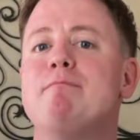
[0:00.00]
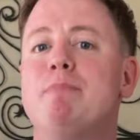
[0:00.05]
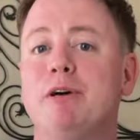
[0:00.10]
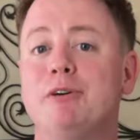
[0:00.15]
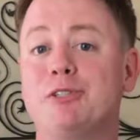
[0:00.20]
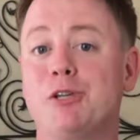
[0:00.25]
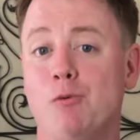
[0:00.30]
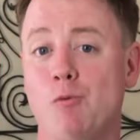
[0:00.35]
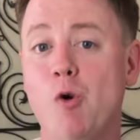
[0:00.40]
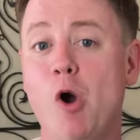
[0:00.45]

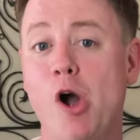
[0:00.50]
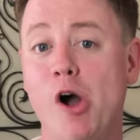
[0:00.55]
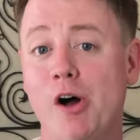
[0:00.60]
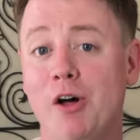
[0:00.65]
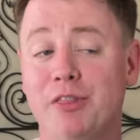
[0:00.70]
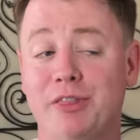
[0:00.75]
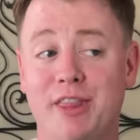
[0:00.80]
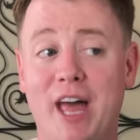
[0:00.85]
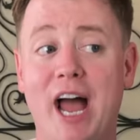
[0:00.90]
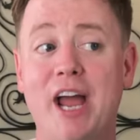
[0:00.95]
built a
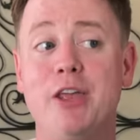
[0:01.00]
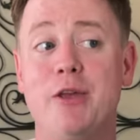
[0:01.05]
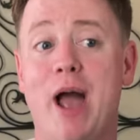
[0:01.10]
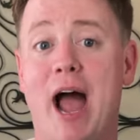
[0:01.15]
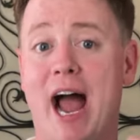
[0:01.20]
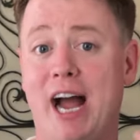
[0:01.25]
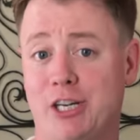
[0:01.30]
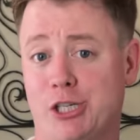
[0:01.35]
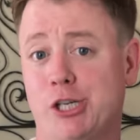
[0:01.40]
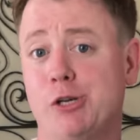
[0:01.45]
world that you
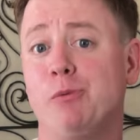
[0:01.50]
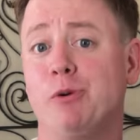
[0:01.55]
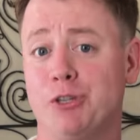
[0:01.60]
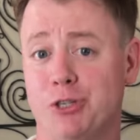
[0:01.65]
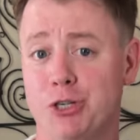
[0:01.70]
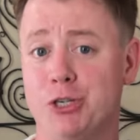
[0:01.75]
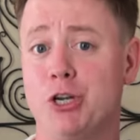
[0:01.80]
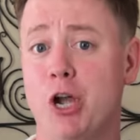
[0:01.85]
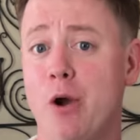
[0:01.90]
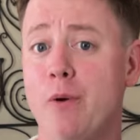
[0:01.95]
actually want
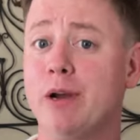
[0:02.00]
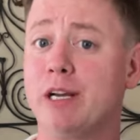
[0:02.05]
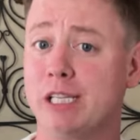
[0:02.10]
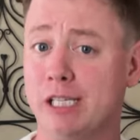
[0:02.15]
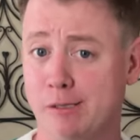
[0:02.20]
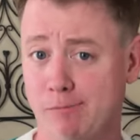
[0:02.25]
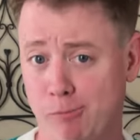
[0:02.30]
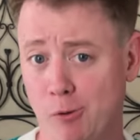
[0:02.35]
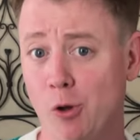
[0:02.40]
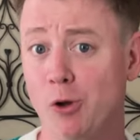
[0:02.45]
to go
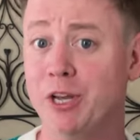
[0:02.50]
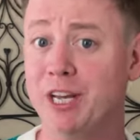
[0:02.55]
explore